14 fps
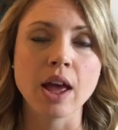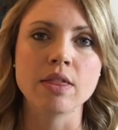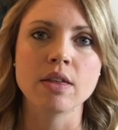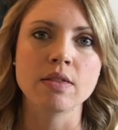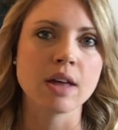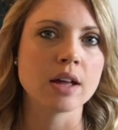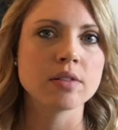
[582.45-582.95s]
and
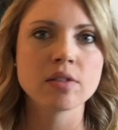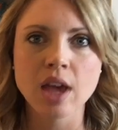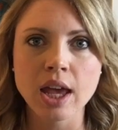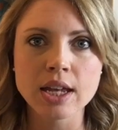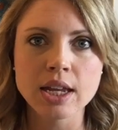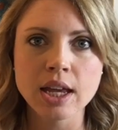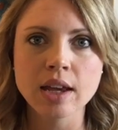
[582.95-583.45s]
then that's
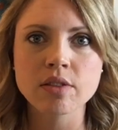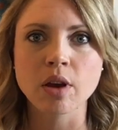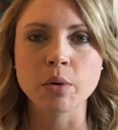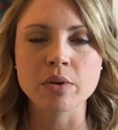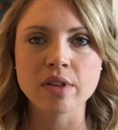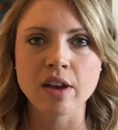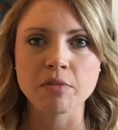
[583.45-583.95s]
handy because I
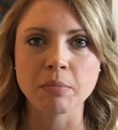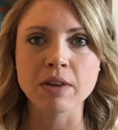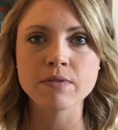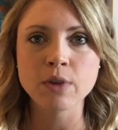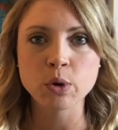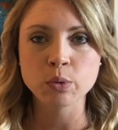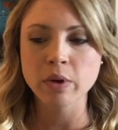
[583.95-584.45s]
always have my
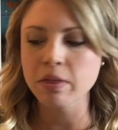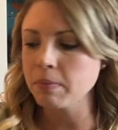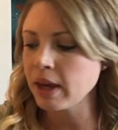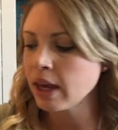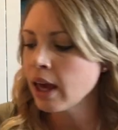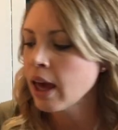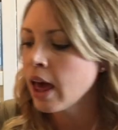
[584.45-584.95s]
phone with
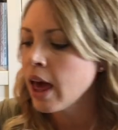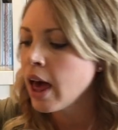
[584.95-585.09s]
me.